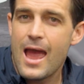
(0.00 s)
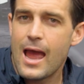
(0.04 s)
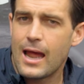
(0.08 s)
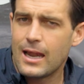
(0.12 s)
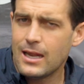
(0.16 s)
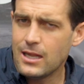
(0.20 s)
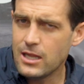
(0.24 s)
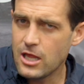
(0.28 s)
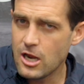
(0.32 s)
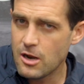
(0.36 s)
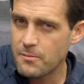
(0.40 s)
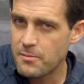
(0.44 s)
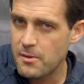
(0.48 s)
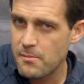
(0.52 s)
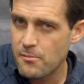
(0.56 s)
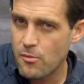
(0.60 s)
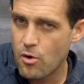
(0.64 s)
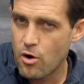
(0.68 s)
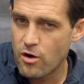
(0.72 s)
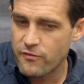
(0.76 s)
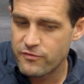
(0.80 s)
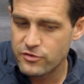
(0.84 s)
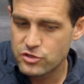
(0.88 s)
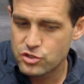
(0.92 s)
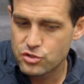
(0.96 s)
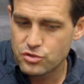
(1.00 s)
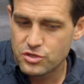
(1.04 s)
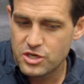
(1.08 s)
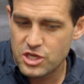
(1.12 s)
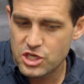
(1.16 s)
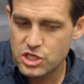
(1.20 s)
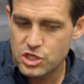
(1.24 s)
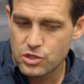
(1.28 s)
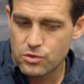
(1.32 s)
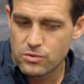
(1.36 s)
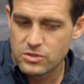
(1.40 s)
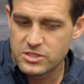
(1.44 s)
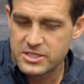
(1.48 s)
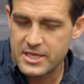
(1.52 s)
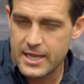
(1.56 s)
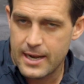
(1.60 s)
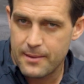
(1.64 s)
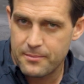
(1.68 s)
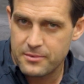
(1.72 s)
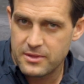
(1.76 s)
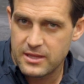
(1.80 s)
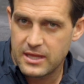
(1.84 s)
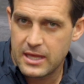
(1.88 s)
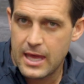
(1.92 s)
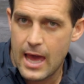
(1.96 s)
a little bit more of a traditional setup
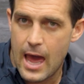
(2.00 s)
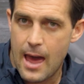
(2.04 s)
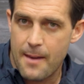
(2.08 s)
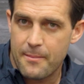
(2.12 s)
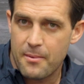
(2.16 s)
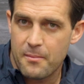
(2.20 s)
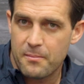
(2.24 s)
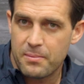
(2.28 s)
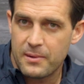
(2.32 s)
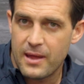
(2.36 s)
with the carbon